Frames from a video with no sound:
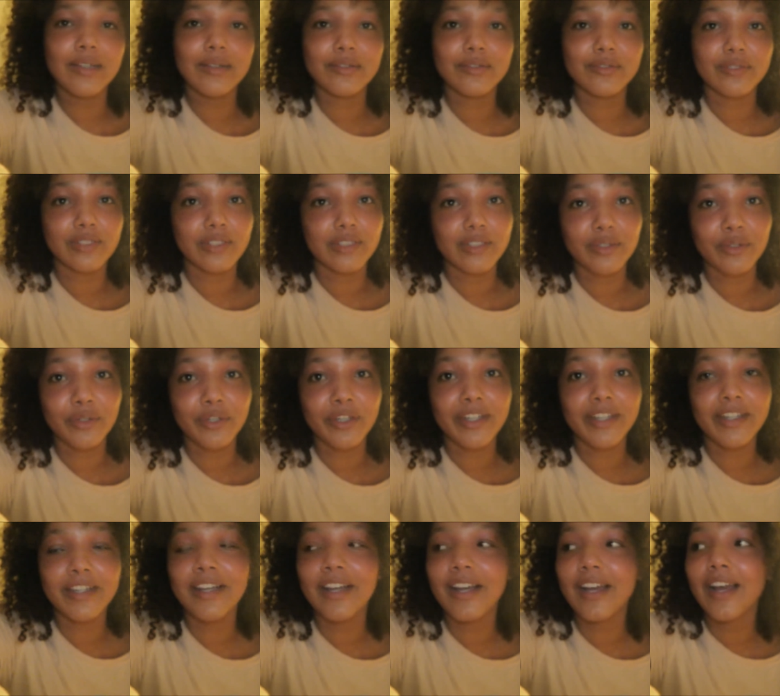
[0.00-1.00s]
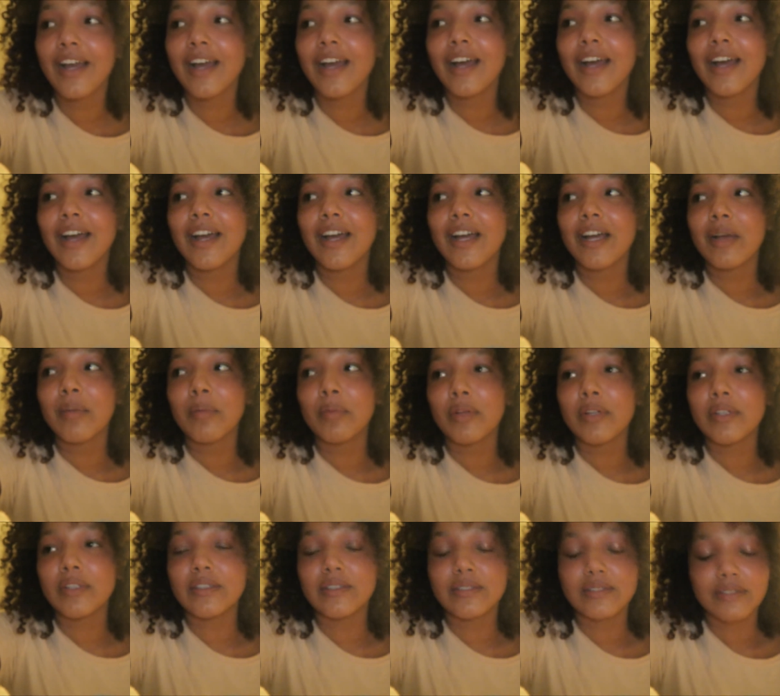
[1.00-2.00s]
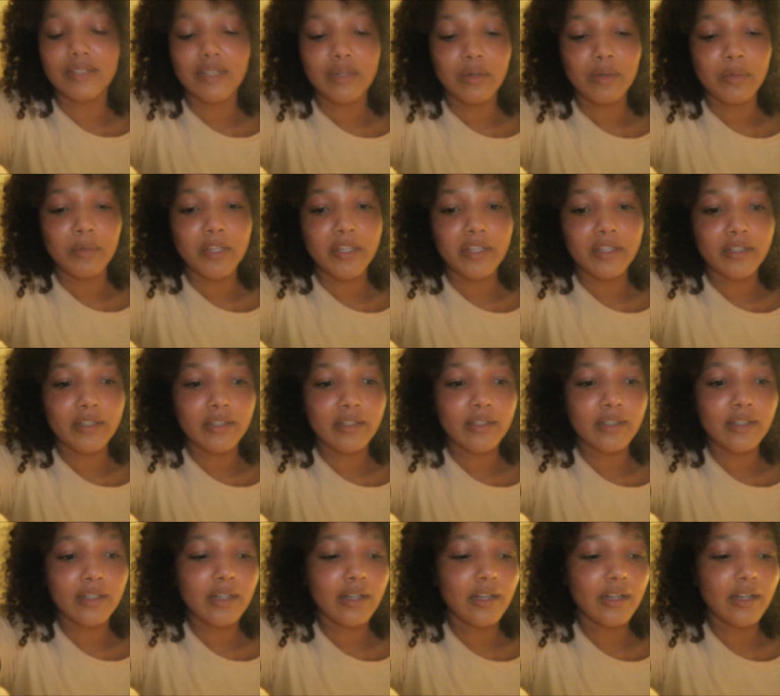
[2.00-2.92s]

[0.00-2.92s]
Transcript: it was really annoying. But now I'm here.